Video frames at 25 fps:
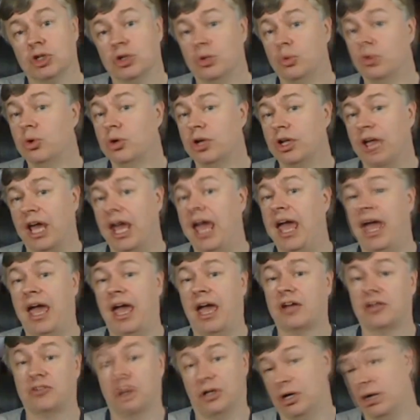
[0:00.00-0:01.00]
we're going to
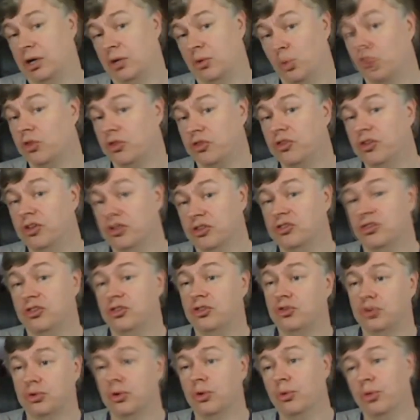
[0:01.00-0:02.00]
act on what is the
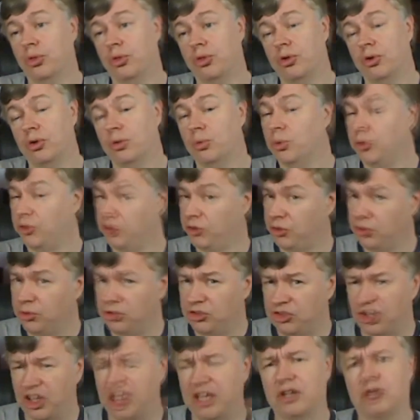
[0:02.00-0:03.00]
truth, whether you
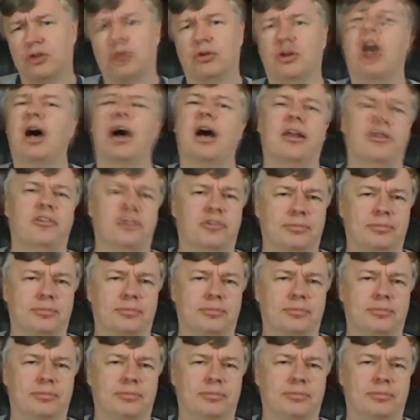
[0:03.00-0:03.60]
say it or not.